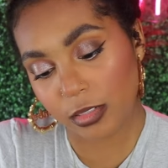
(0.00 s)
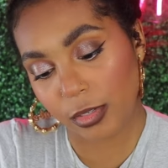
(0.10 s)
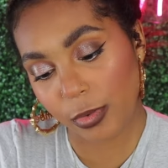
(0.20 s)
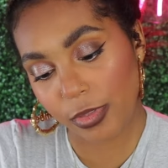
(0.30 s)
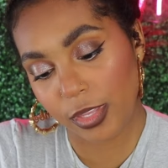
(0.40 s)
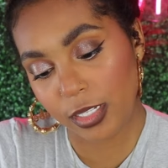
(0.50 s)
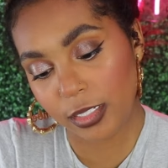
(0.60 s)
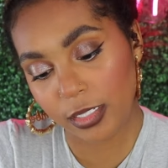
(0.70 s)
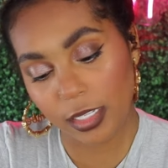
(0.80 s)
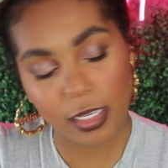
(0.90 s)
So
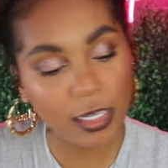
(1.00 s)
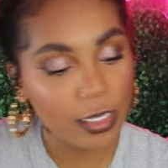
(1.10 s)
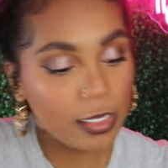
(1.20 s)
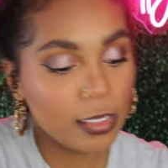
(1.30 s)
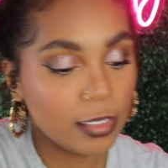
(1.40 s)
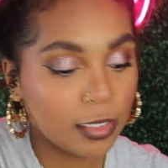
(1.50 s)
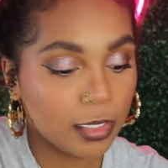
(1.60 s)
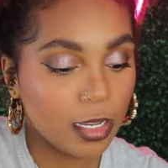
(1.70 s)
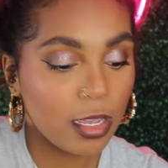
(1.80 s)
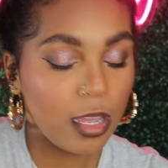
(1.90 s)
this
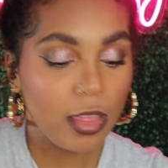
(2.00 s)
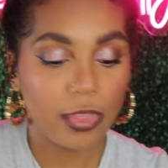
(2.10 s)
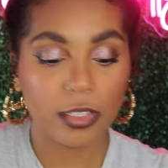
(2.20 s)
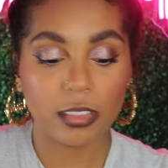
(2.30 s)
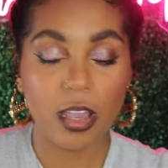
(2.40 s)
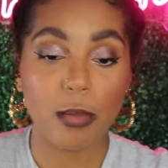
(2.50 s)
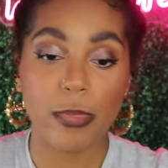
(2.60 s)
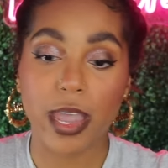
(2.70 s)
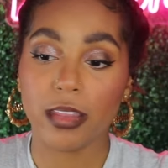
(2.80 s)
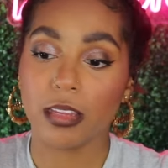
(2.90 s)
is the Soft
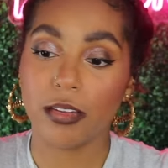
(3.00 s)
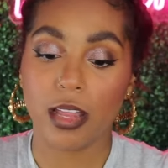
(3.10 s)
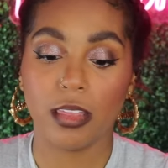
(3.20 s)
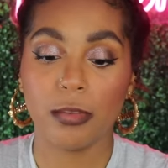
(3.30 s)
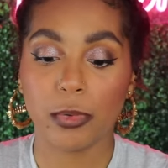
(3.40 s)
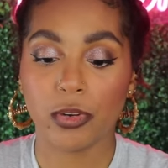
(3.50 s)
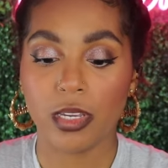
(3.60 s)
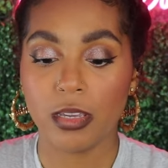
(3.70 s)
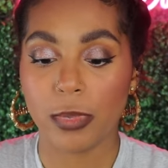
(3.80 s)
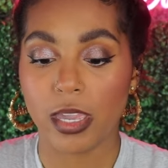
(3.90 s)
Matte Lip
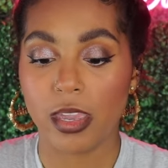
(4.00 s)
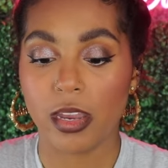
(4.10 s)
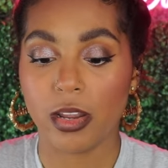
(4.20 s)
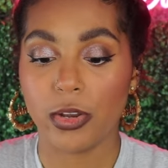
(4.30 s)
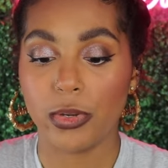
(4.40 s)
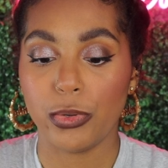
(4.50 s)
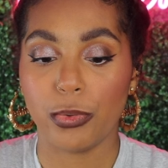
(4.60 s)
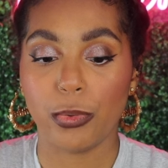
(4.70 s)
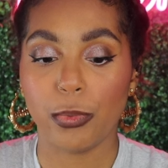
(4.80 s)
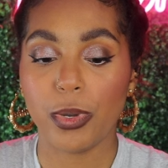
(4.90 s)
Cream in
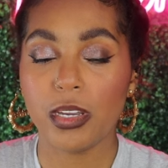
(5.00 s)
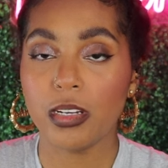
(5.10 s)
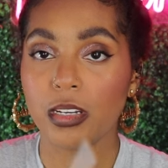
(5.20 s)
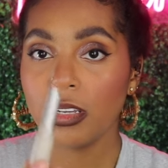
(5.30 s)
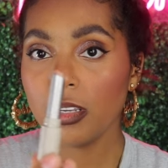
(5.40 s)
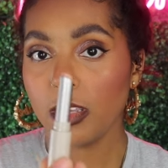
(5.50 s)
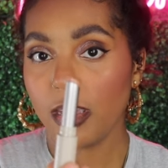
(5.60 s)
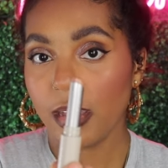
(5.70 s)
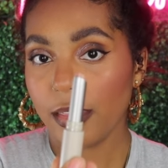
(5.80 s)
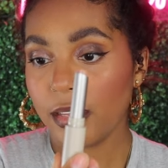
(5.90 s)
Nude 1.
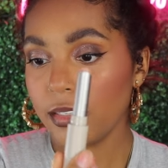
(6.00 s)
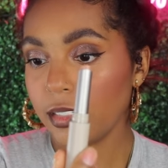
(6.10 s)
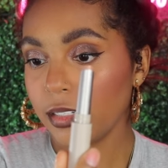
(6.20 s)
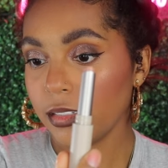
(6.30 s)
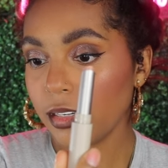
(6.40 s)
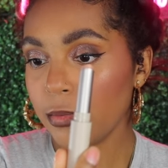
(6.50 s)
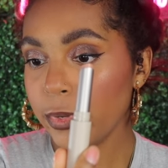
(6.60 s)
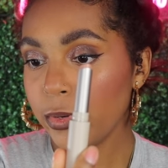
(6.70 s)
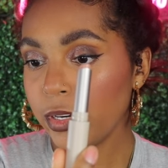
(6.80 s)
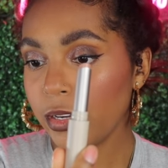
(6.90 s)
This is the
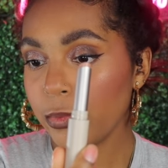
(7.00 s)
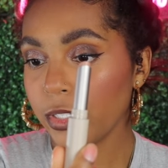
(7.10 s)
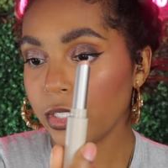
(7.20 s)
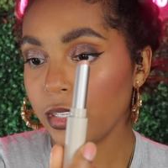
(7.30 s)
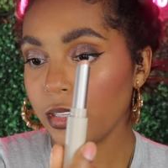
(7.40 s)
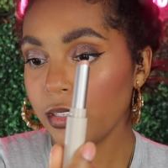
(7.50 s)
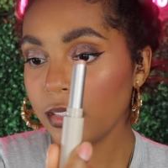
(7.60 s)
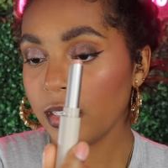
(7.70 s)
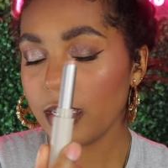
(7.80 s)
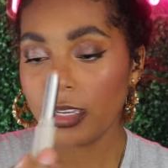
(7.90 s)
component and what she
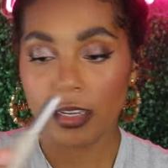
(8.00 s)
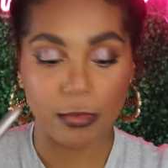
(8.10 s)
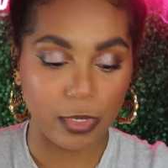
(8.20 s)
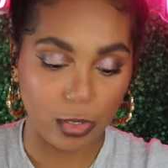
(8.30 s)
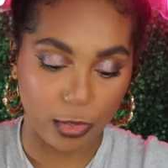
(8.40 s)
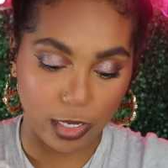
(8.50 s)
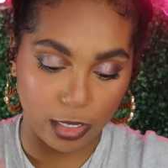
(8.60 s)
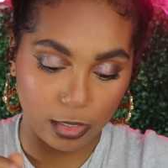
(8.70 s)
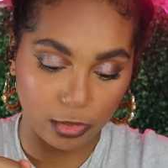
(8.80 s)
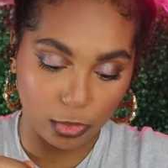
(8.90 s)
looks like. I'm gonna go
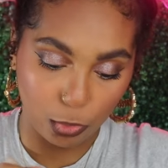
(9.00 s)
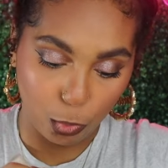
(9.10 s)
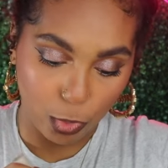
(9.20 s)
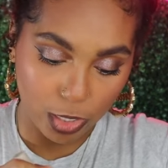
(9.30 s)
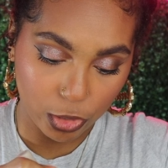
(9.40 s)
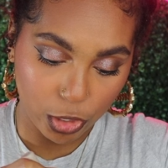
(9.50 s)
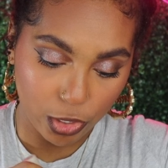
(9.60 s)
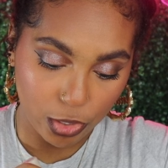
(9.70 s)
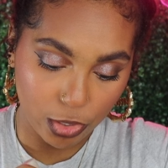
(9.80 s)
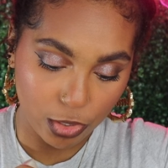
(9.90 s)
ahead and swatch
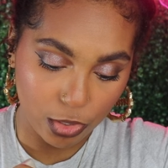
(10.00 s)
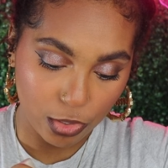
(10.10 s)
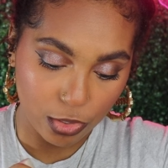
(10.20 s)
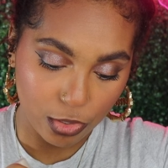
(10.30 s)
her.